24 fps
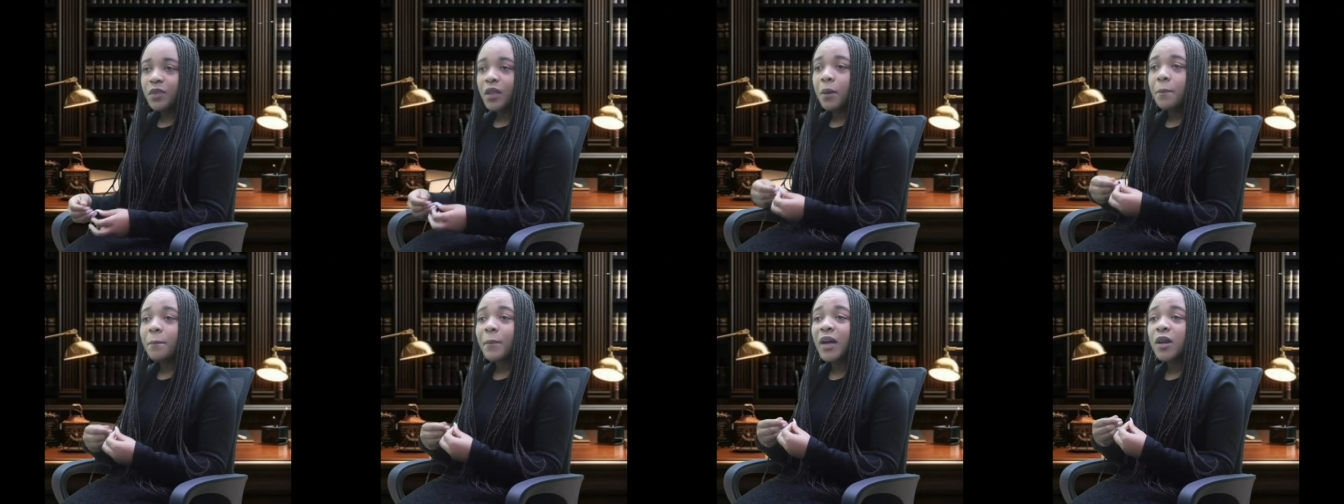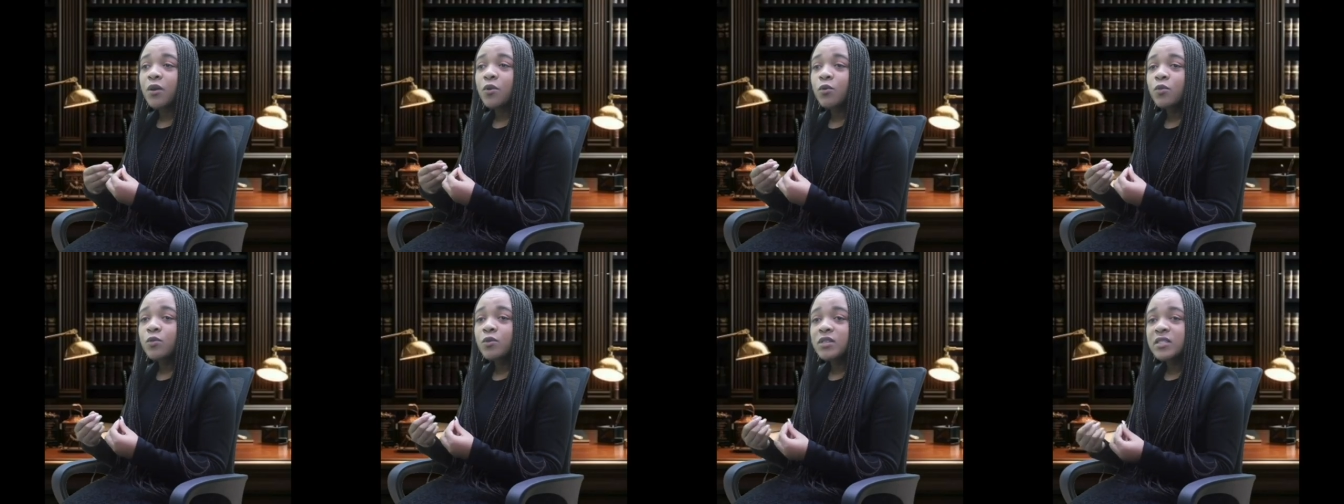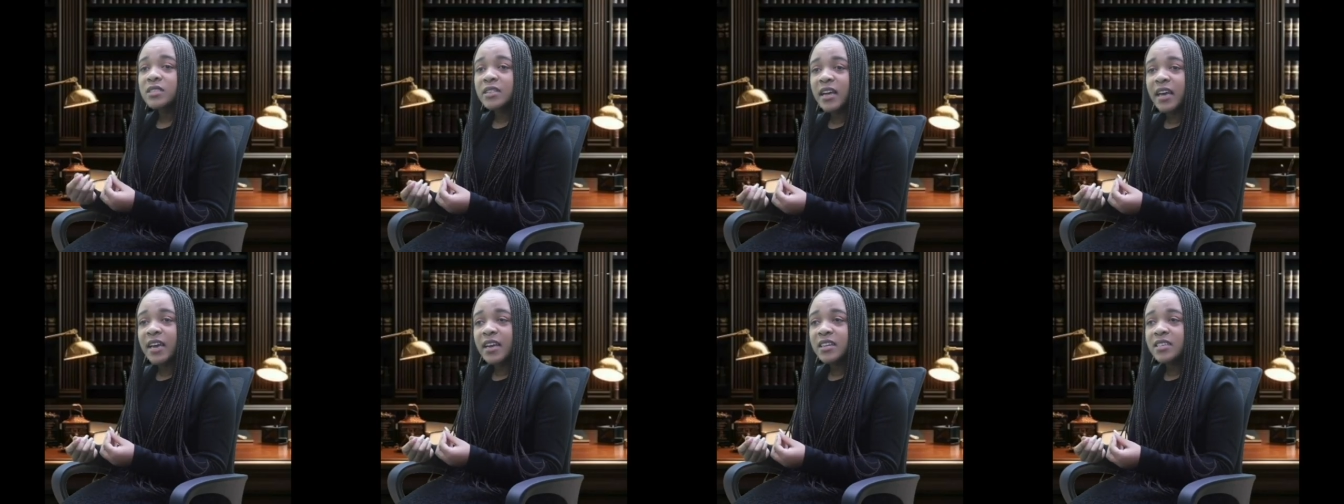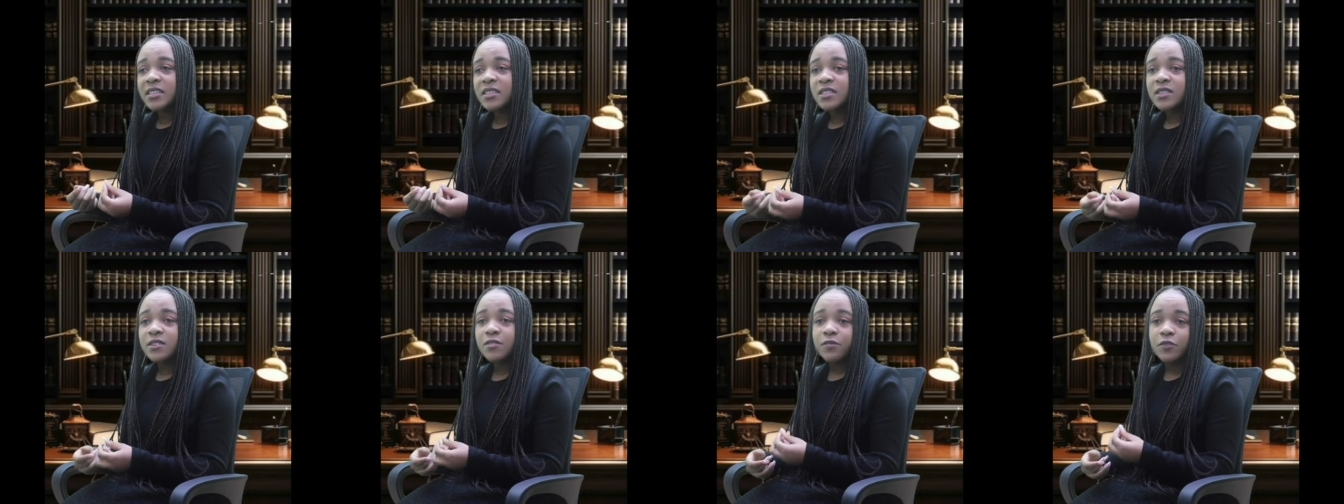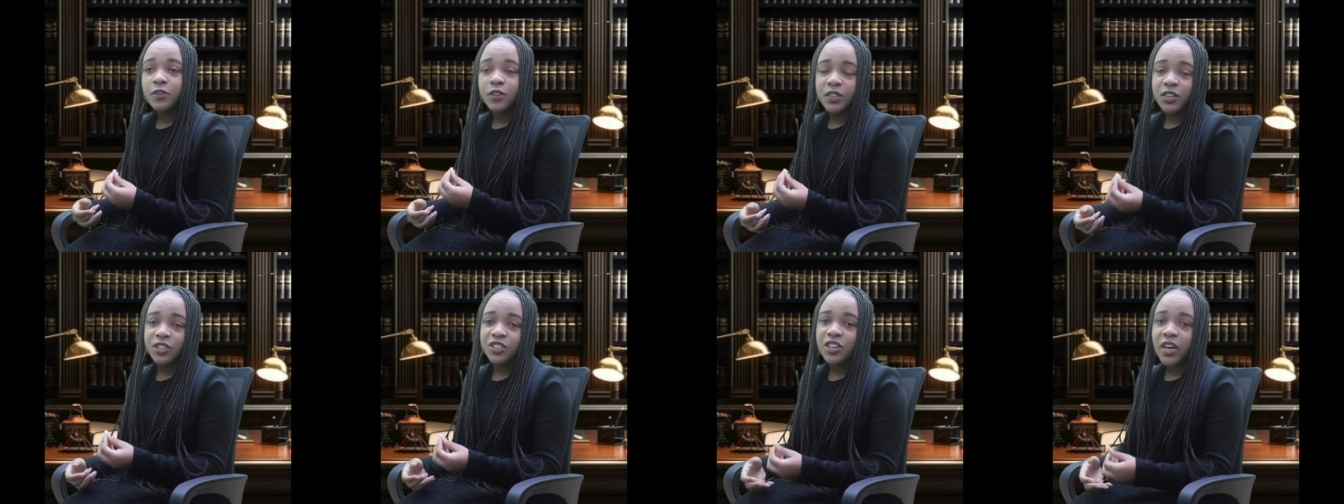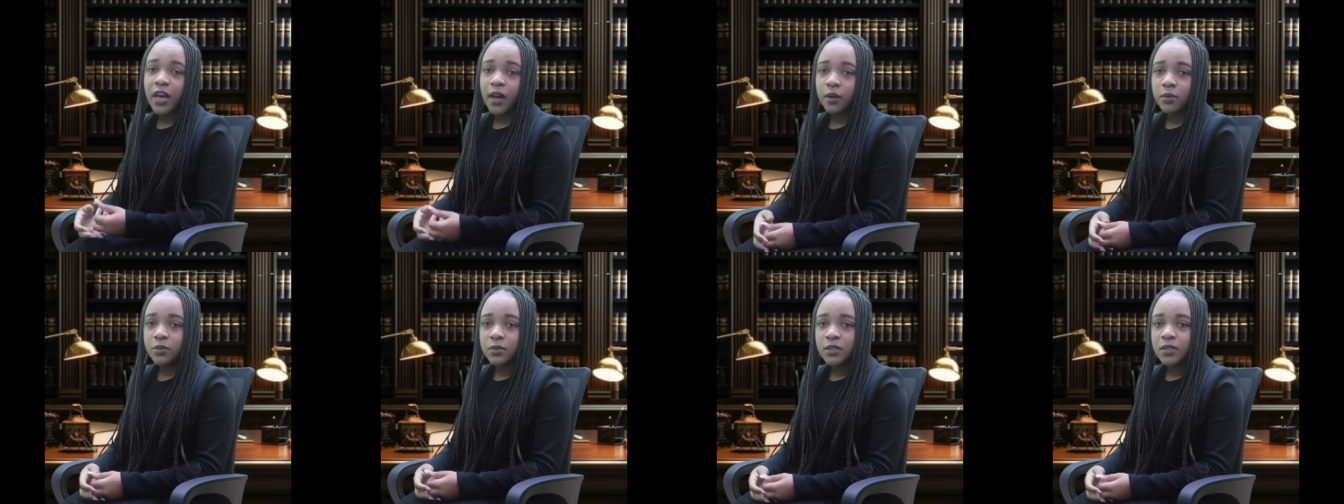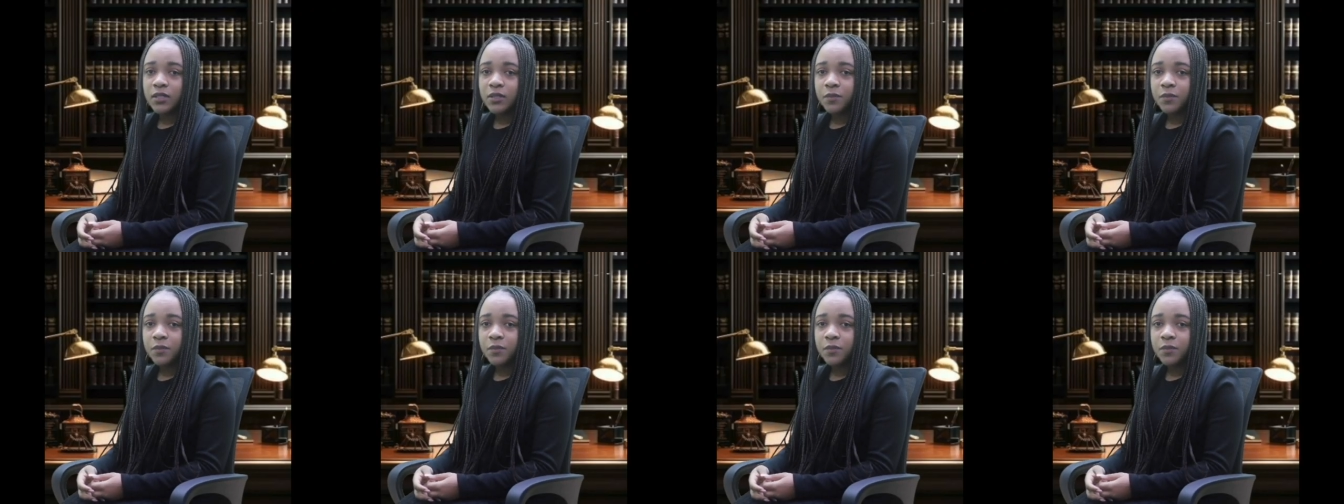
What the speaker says: but who stays for the child,